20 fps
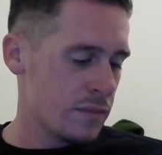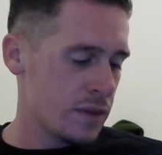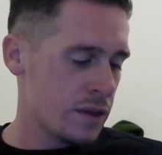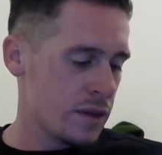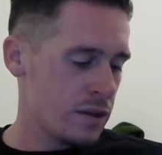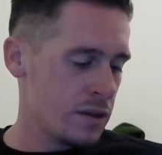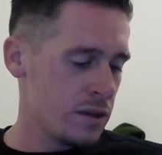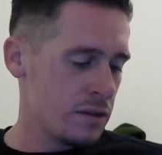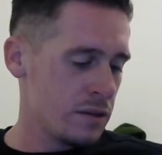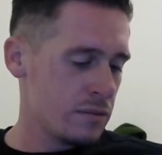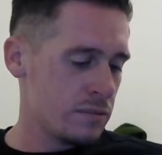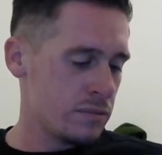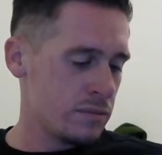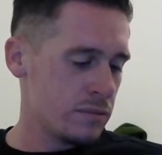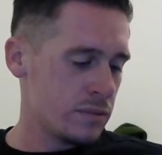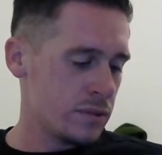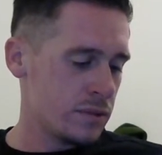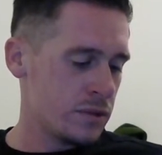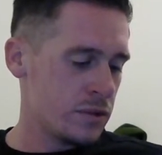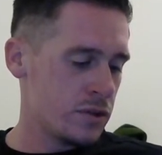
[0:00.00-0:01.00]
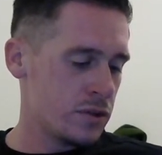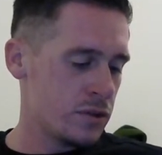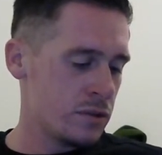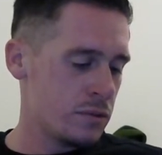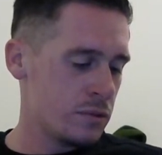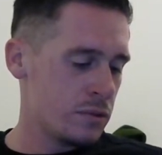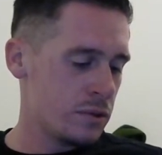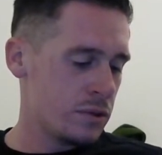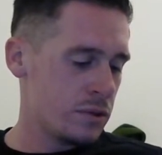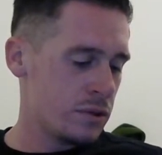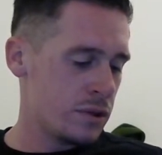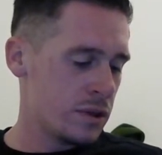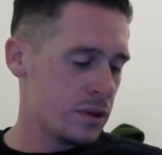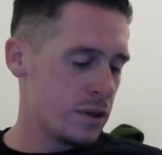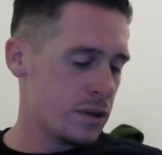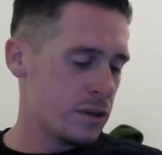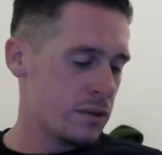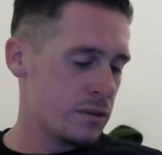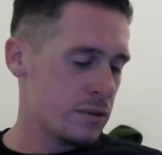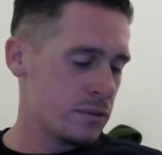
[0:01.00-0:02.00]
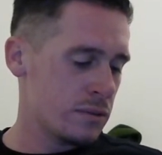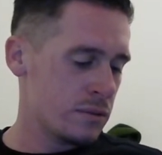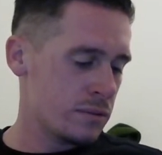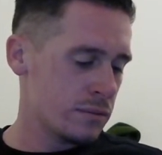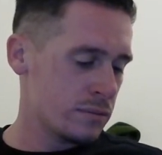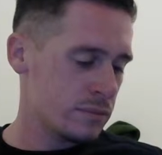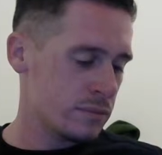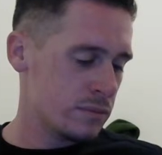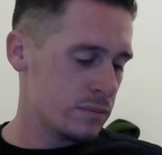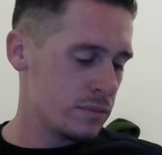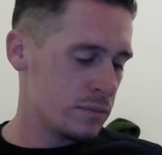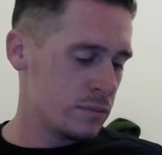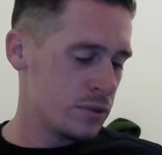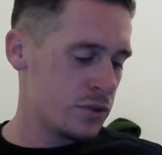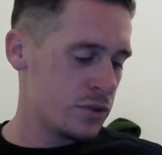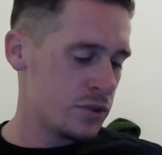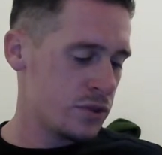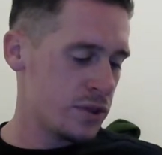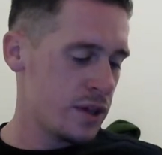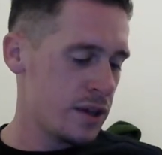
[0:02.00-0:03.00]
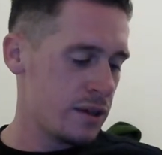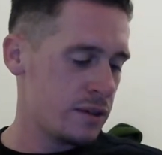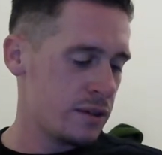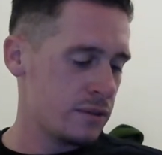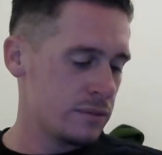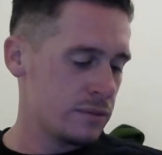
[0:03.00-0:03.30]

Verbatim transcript: Yeah, and so we're uh, we're set.